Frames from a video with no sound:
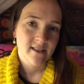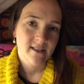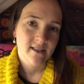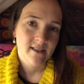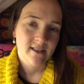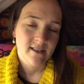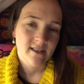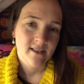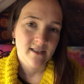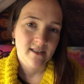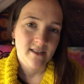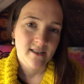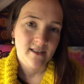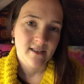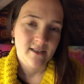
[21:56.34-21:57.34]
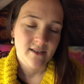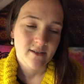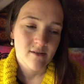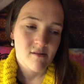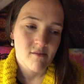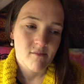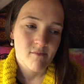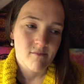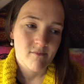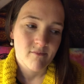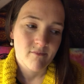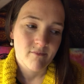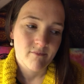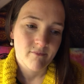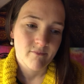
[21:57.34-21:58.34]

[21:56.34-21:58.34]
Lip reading: [no speech]